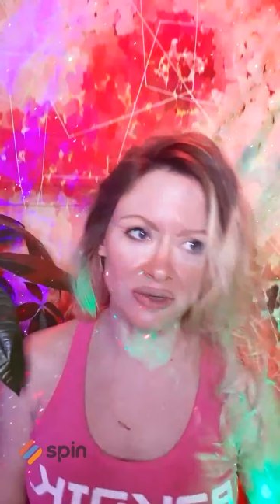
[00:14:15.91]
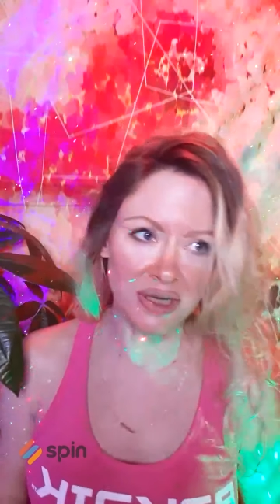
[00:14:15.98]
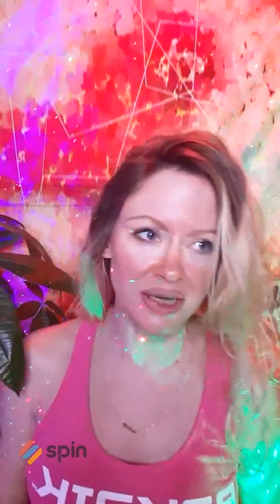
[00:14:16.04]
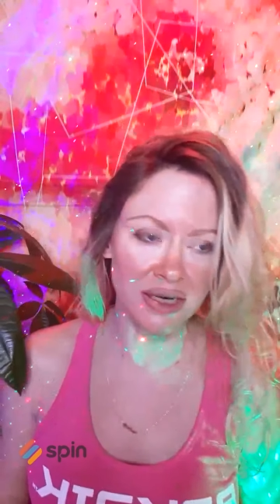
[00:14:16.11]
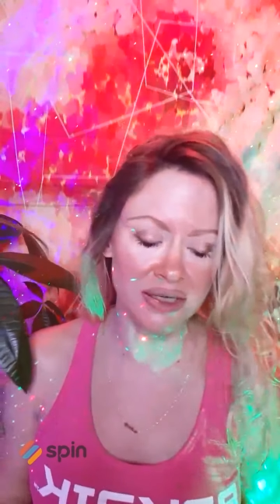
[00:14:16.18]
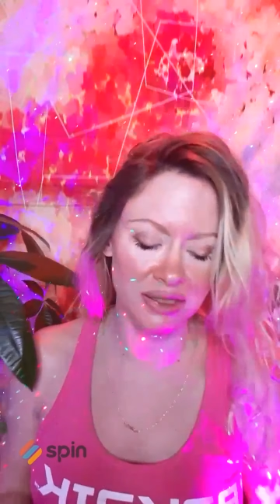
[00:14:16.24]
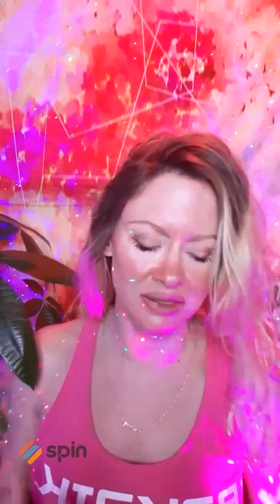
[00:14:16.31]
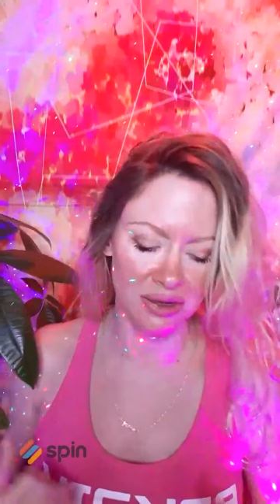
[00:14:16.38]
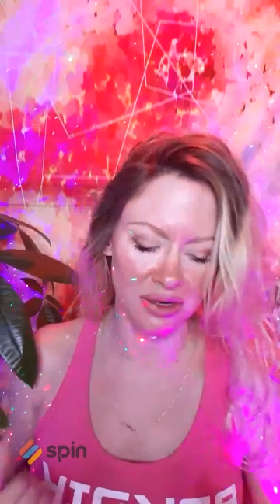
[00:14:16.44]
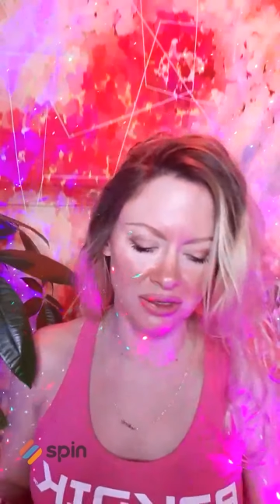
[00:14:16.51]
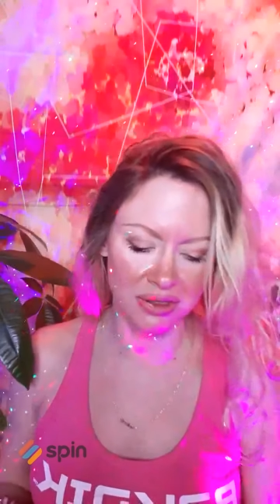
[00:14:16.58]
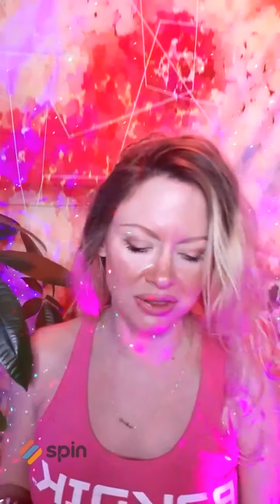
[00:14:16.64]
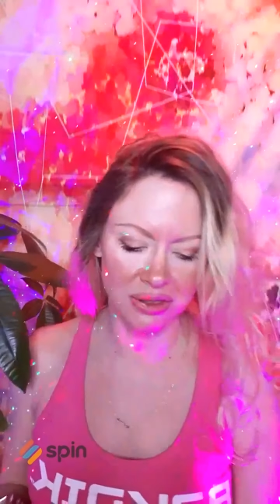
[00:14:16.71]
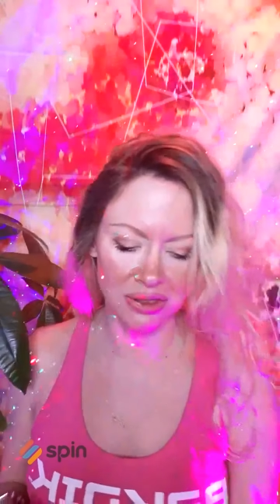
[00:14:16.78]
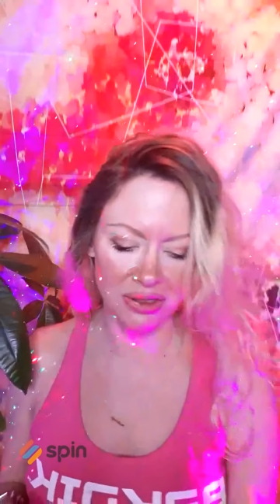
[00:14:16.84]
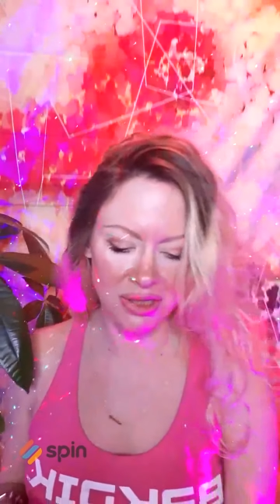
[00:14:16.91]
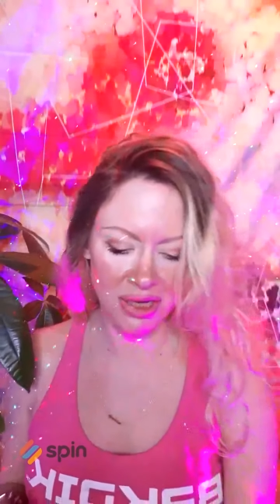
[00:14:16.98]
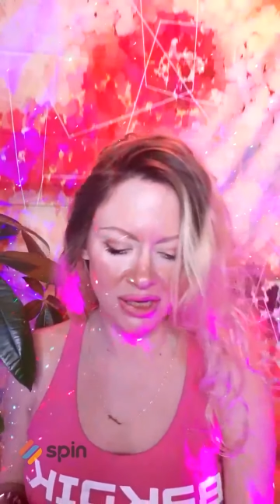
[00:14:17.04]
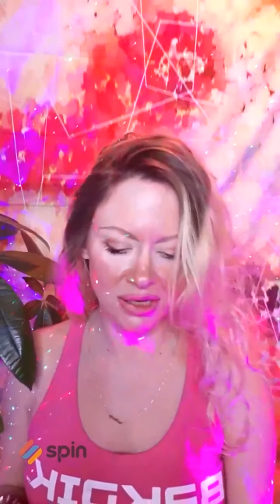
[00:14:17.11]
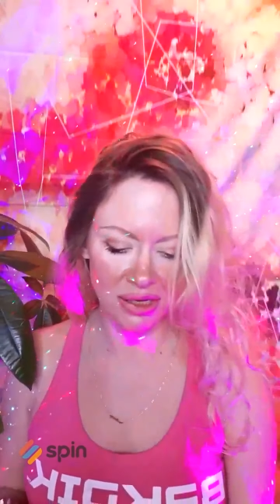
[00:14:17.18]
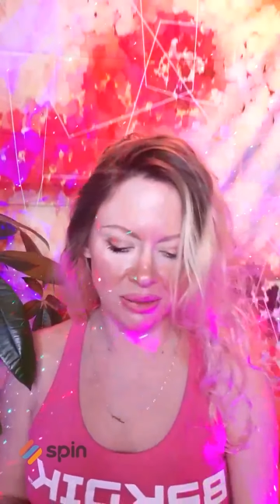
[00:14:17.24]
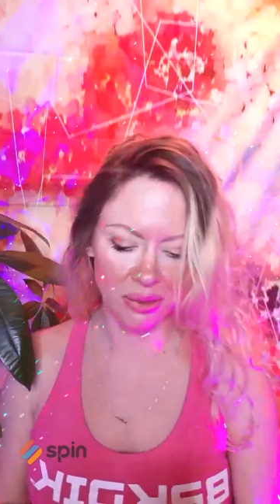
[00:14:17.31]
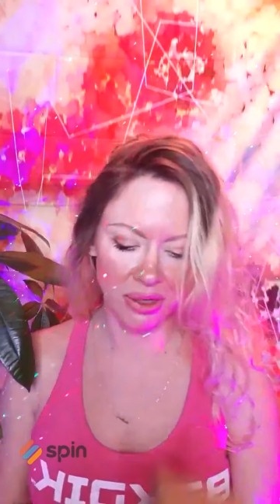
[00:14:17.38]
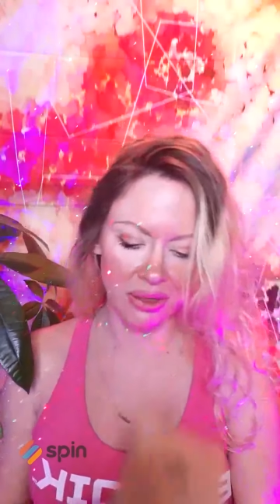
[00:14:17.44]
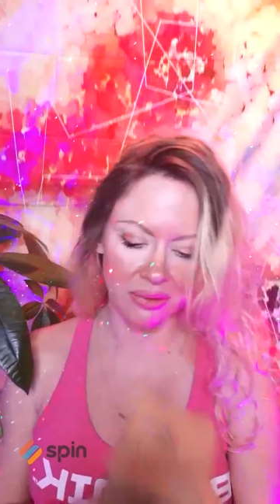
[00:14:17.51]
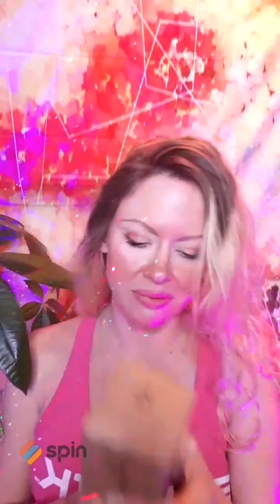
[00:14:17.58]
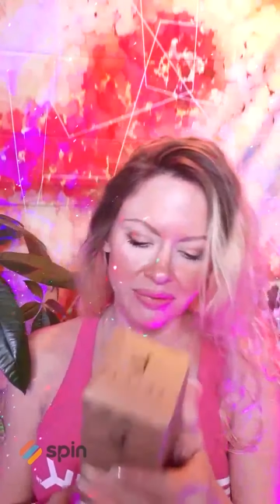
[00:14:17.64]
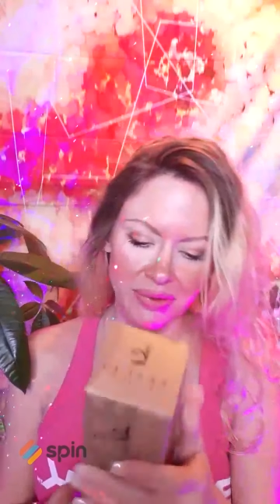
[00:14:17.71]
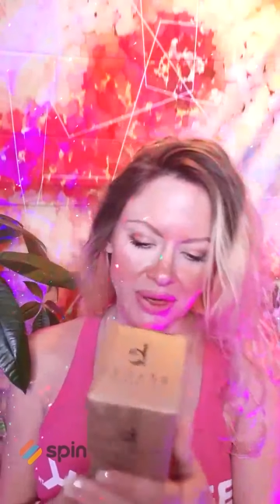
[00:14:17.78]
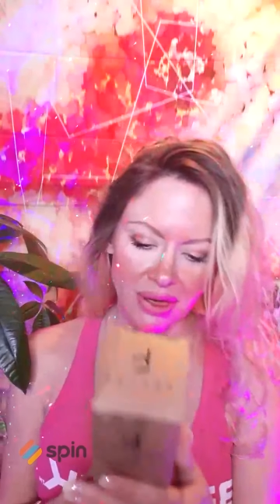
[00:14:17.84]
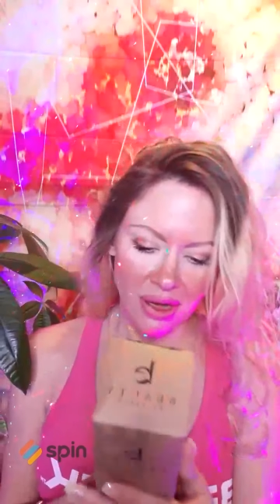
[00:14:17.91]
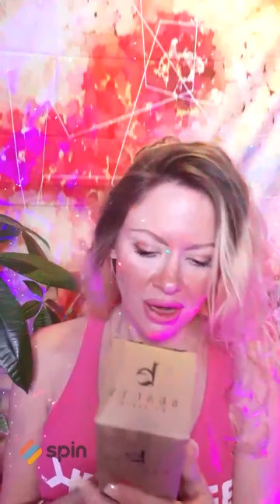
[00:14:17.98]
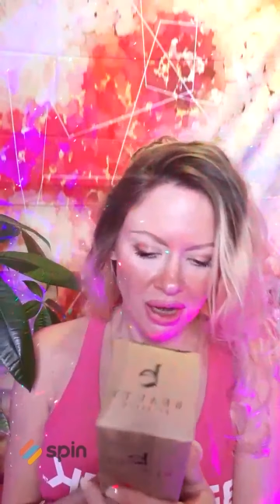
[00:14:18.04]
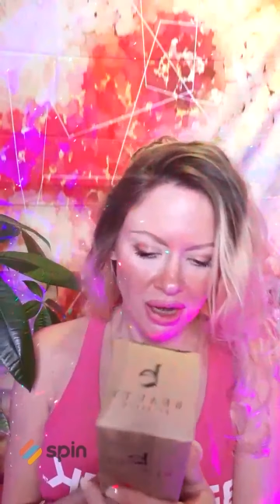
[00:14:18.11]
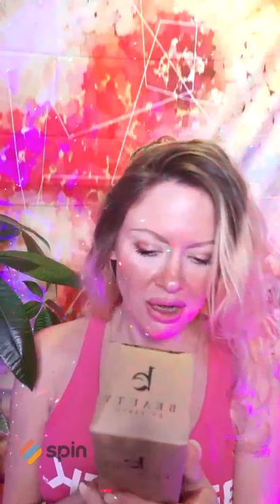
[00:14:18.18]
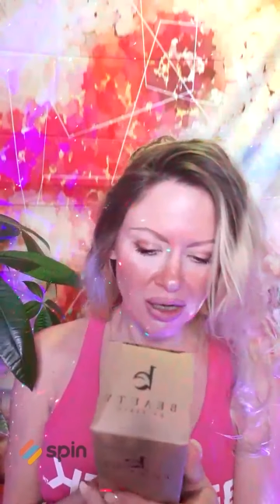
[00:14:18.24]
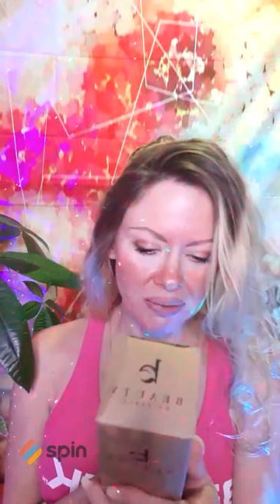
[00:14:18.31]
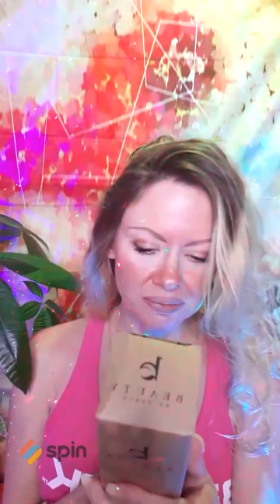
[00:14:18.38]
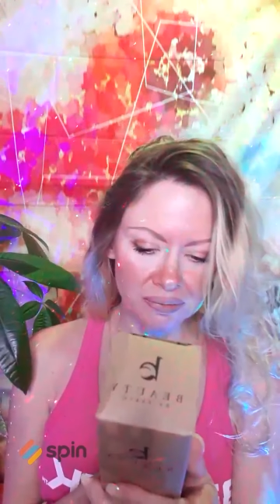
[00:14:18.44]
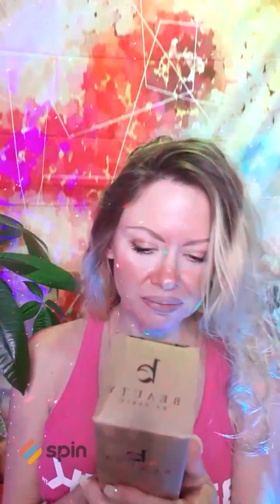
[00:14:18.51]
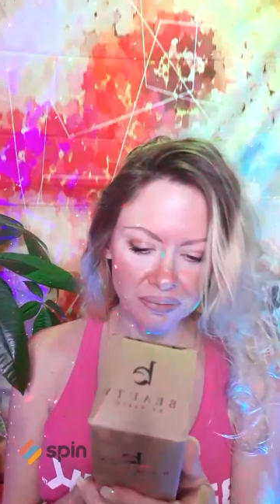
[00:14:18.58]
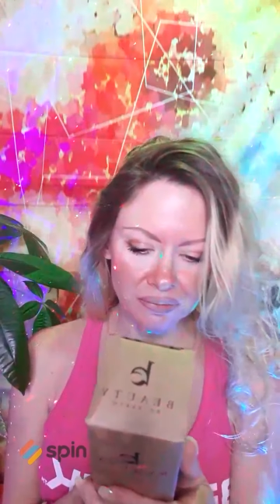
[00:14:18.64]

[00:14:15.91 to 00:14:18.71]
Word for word: tanning salon because I couldn't take it anymore. Um,